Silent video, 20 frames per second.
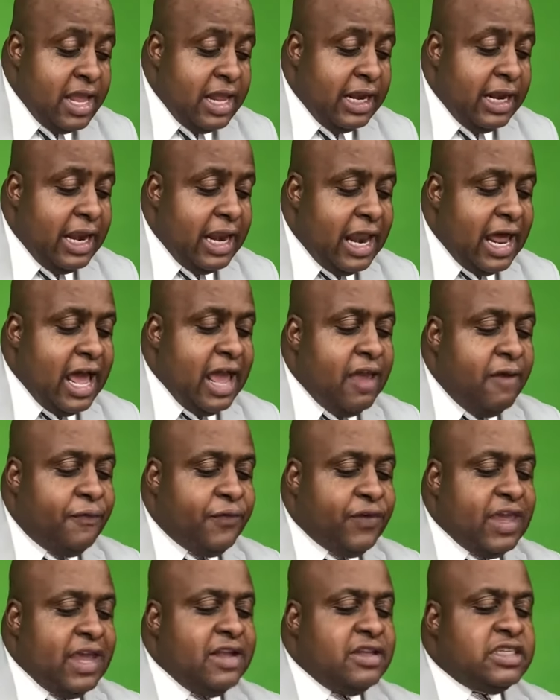
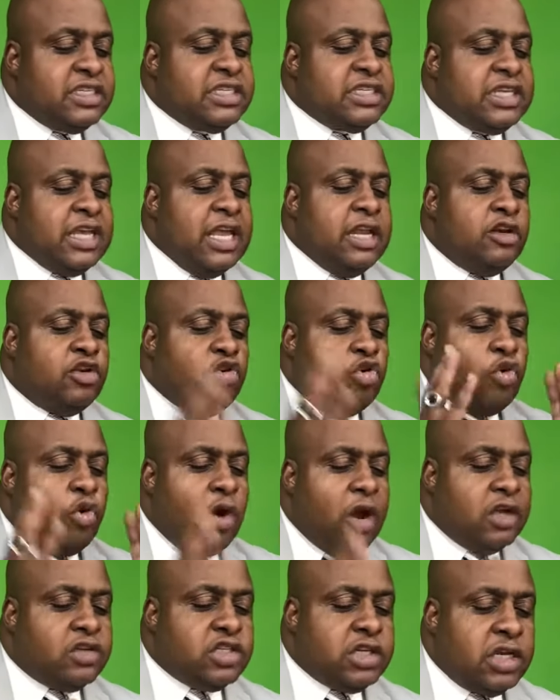Life can send
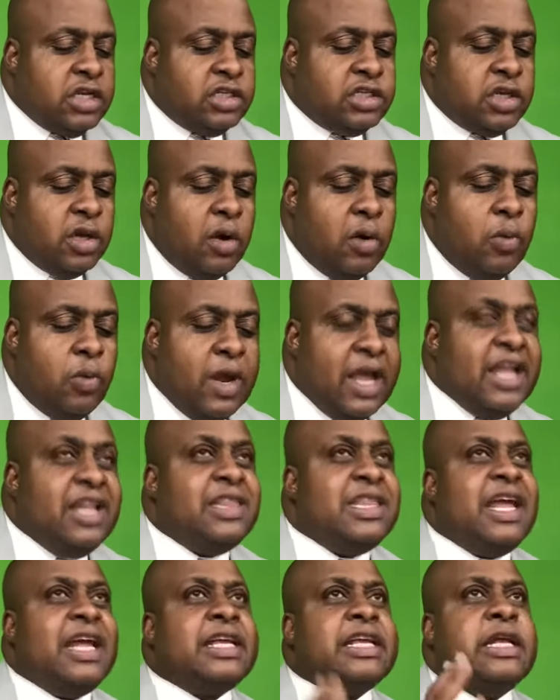crushings your way
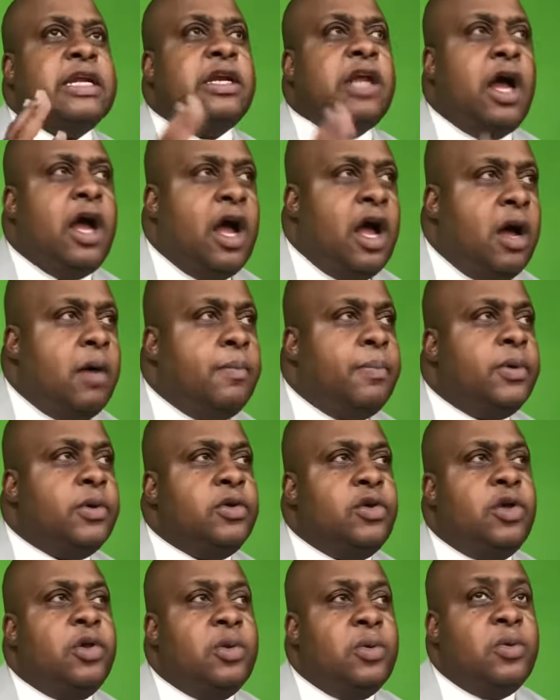that can humble
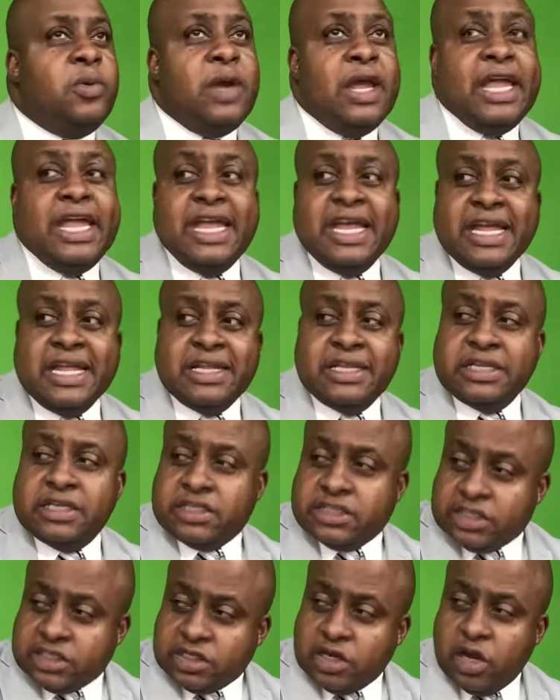you in
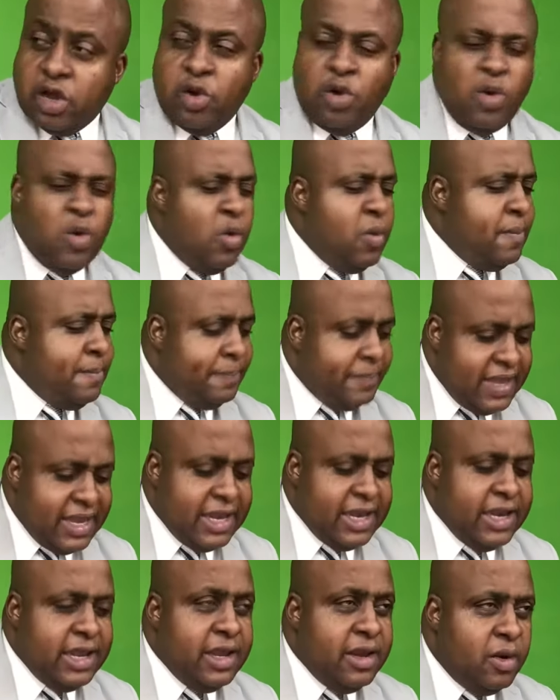so
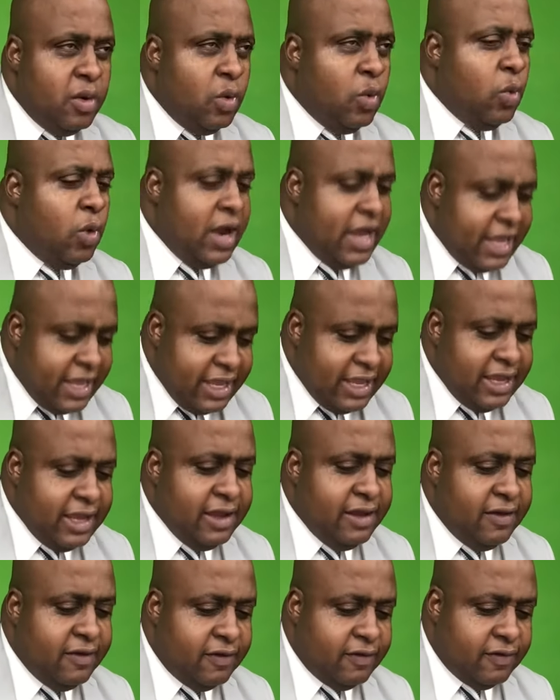many
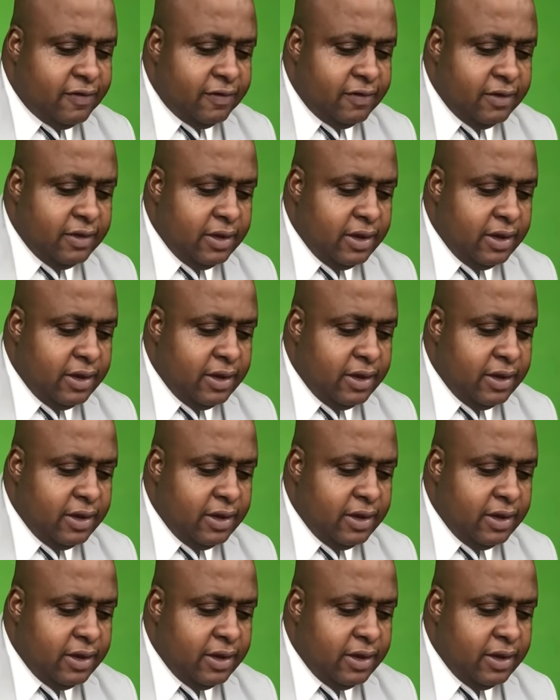ways.